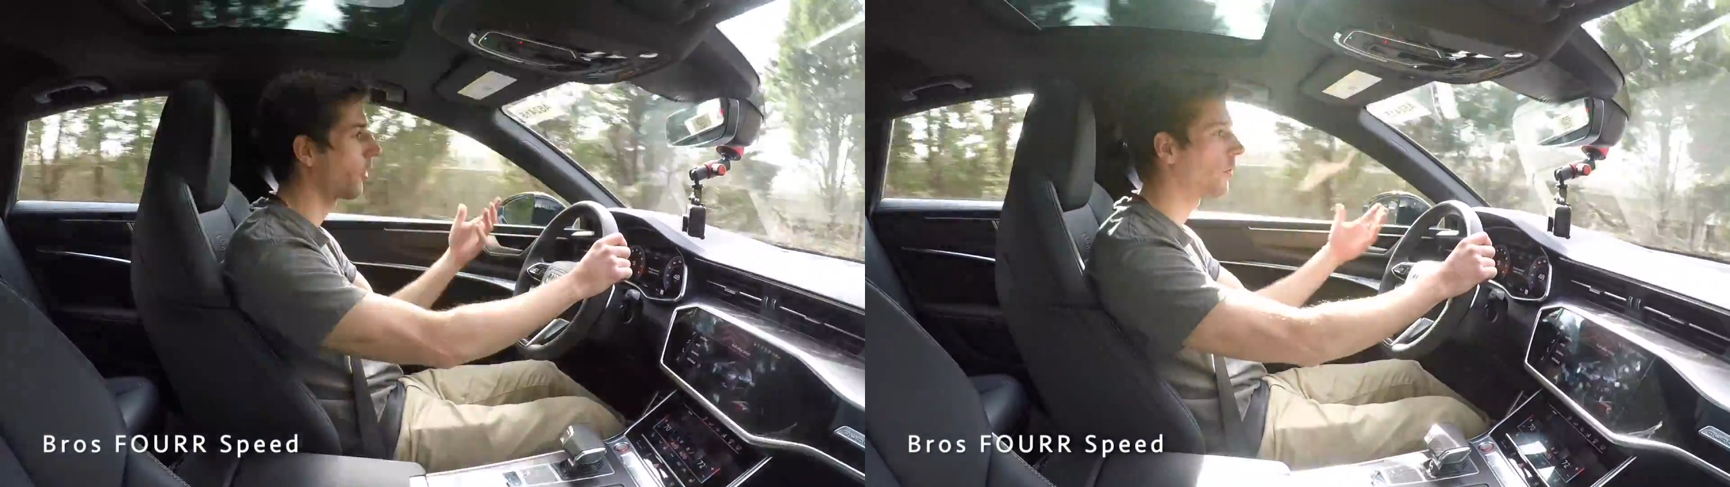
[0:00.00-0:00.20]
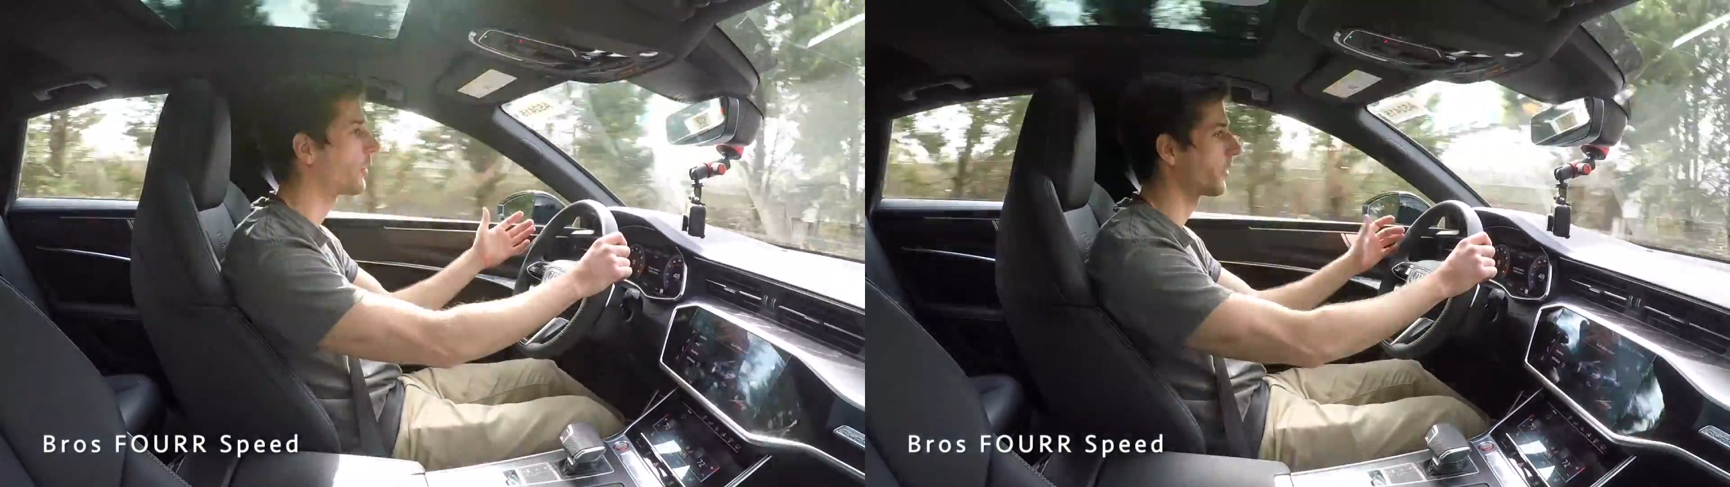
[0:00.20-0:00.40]

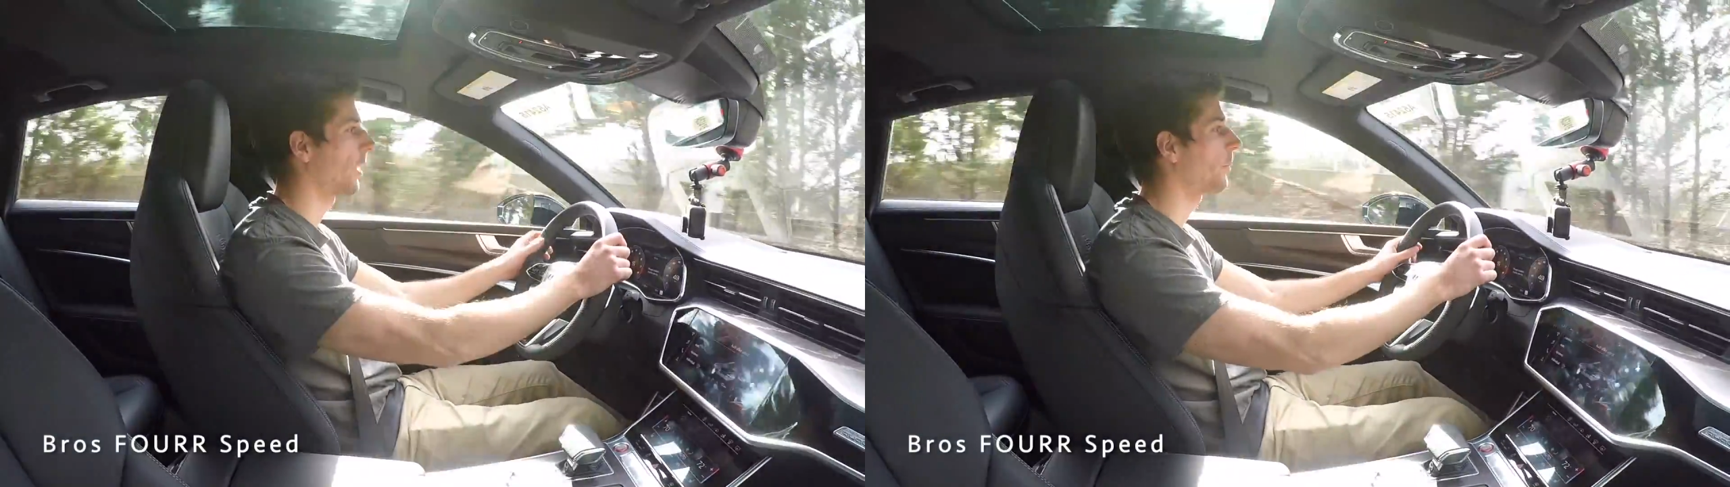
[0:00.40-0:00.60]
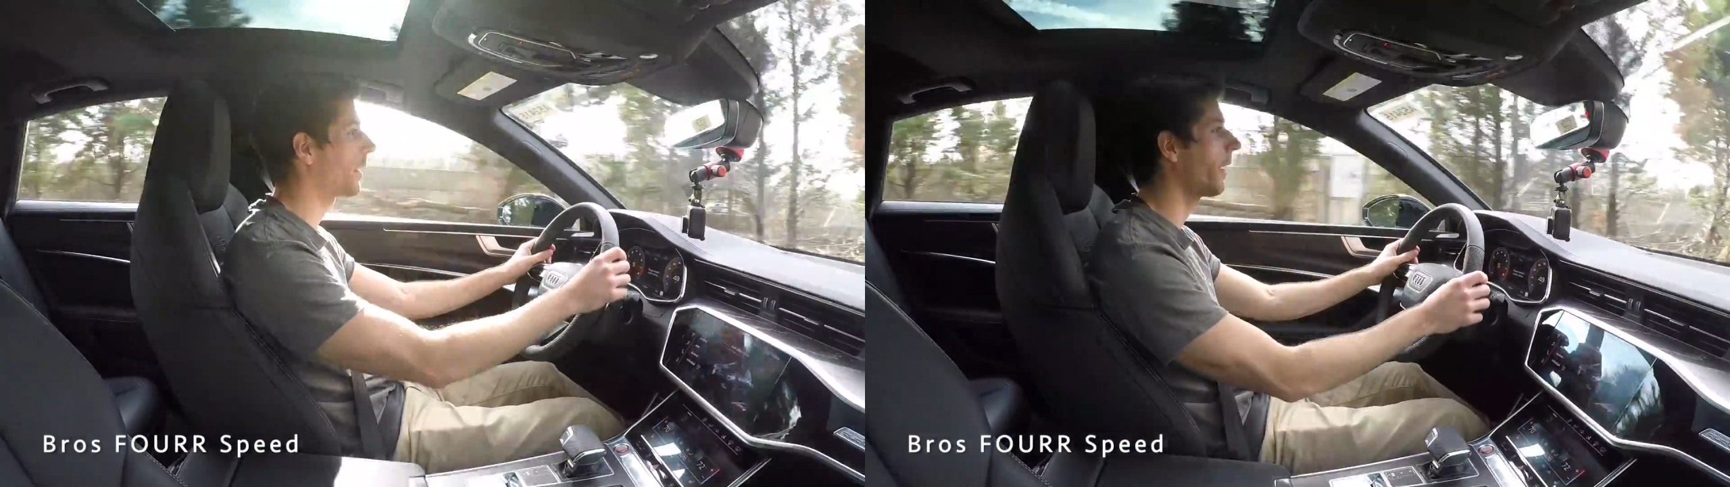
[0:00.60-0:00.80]
roads or
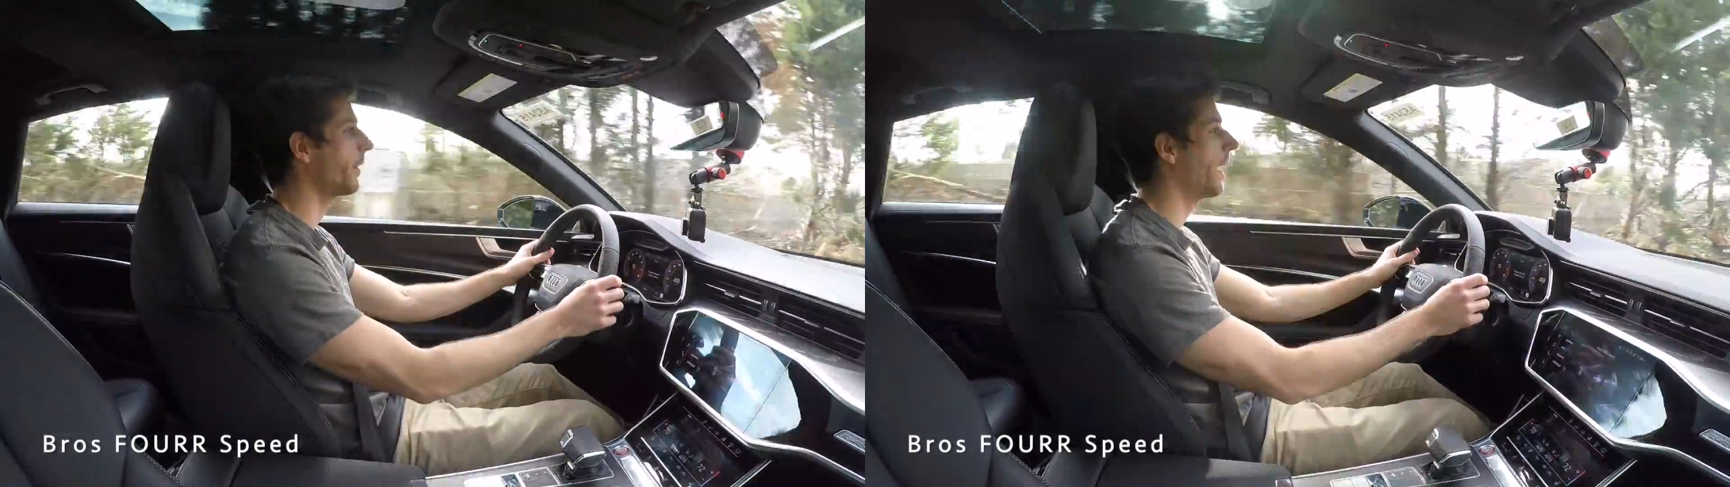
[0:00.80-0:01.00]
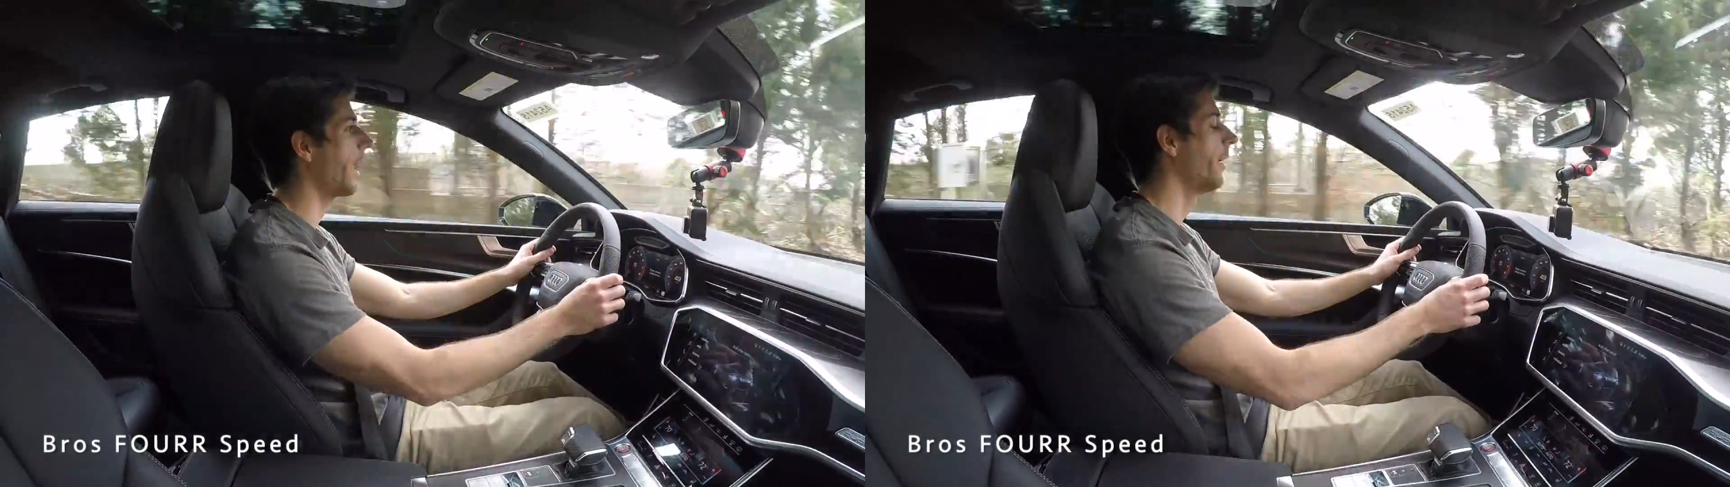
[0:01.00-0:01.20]
something
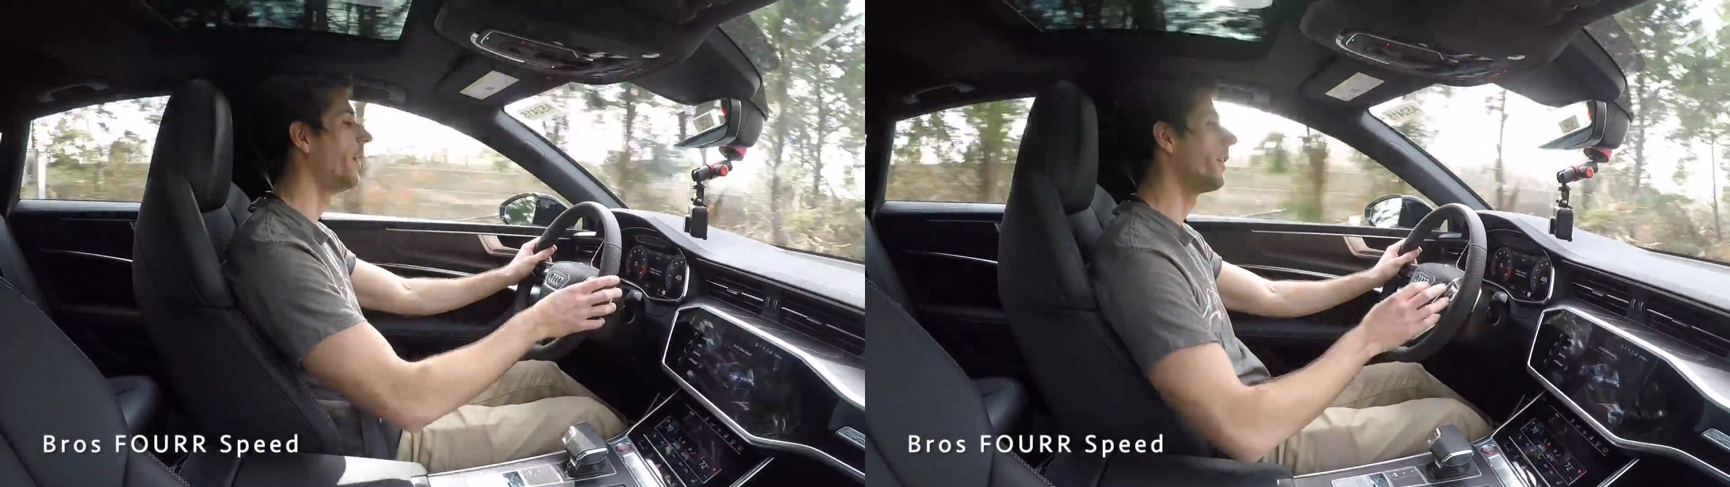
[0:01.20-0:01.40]
like that.